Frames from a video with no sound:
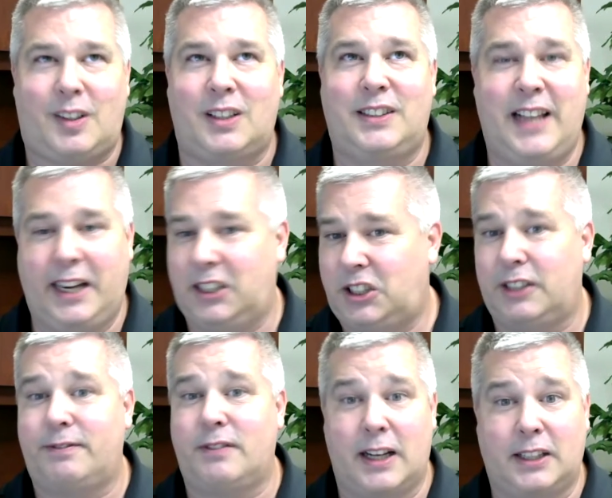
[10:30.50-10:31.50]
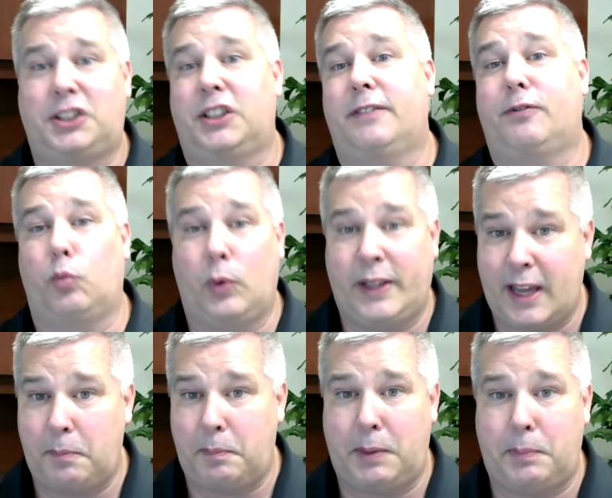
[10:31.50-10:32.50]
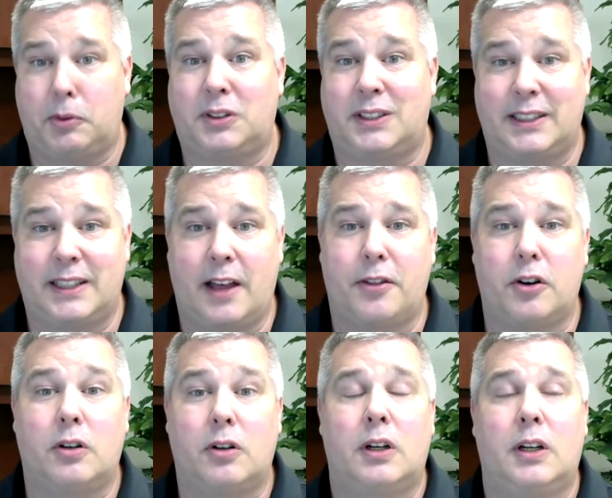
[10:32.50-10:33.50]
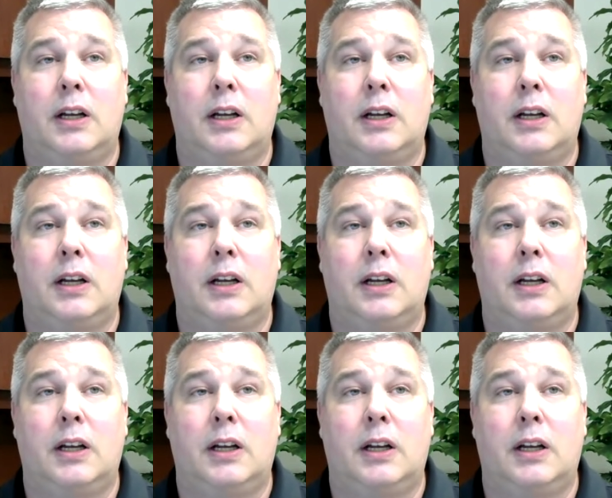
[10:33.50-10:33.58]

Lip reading: day shift, night shift, weekend people together.